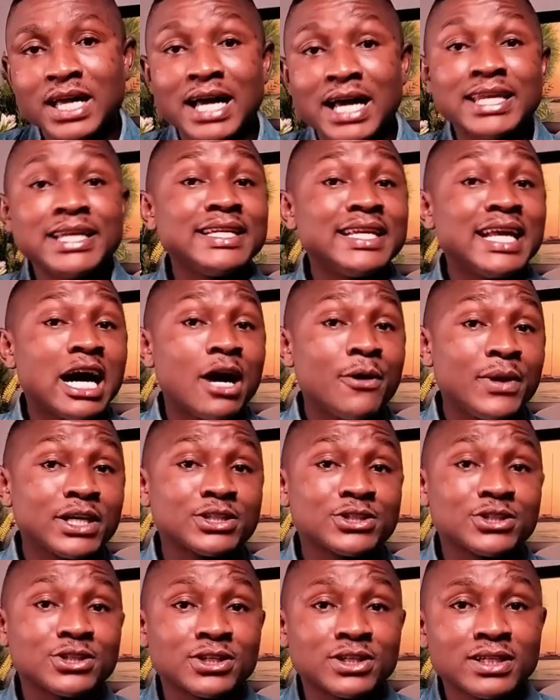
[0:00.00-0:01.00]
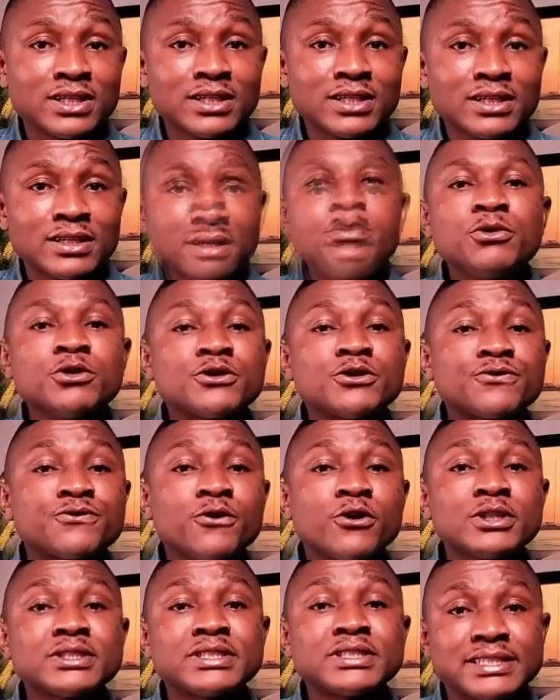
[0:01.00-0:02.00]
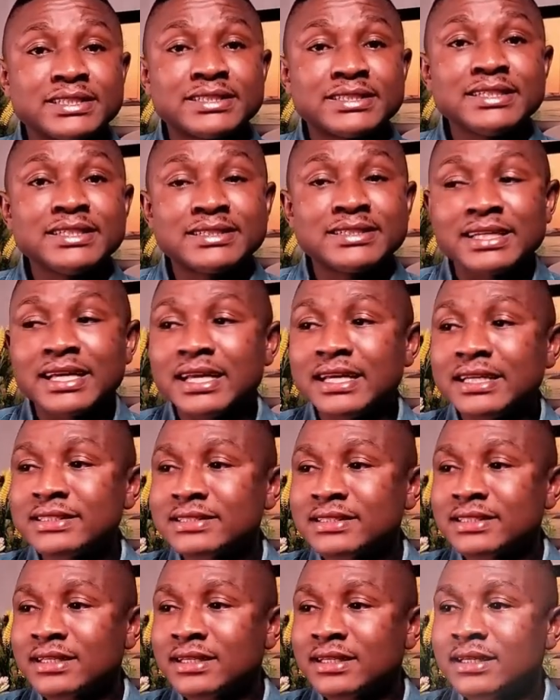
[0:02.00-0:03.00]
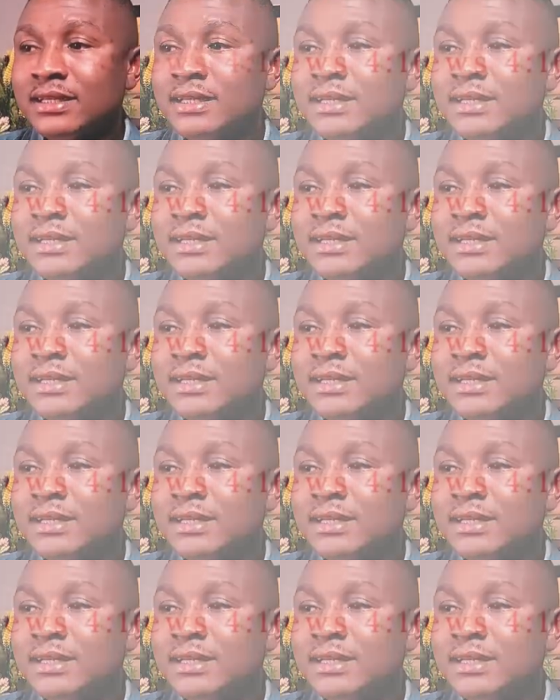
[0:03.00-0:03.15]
I need direction? Hebrews 4:16 says,